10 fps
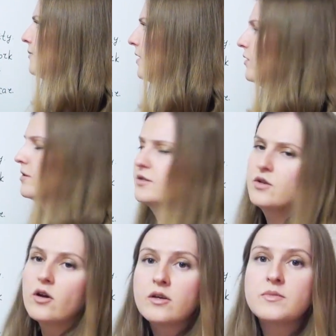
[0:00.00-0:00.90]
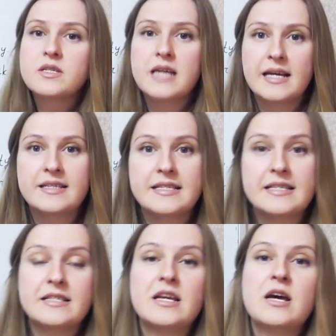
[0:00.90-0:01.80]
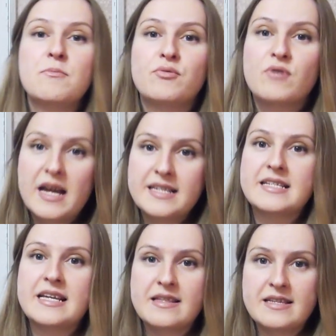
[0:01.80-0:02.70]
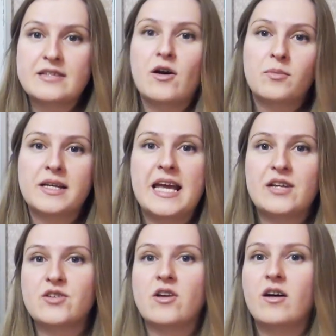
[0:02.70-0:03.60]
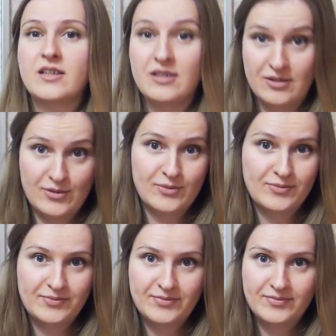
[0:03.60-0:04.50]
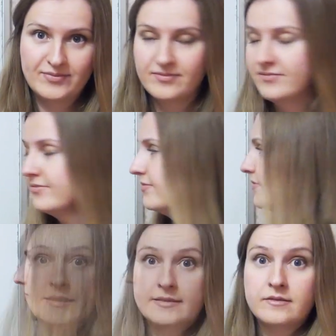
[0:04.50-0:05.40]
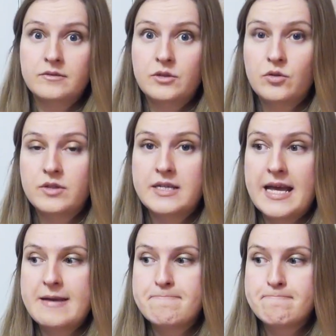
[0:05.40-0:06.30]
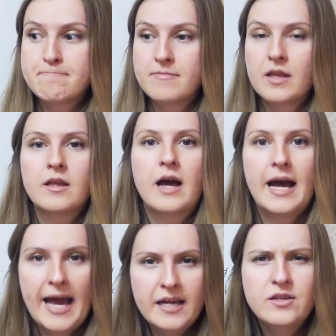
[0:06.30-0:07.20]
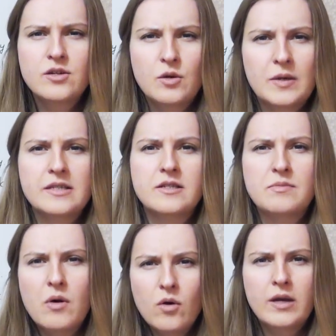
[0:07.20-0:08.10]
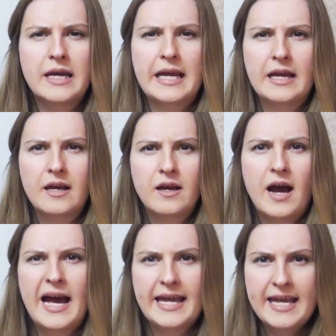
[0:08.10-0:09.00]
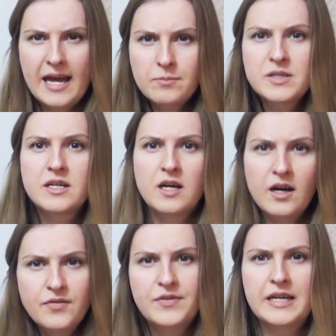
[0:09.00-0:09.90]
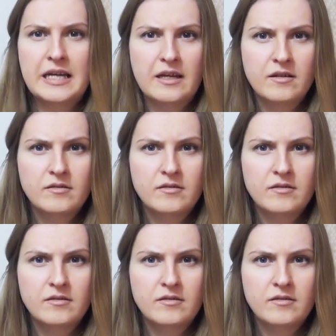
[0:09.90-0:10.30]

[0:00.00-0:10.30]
about the circumstances pressing this obligation on you. You could say, I had to quit smoking. I kept coughing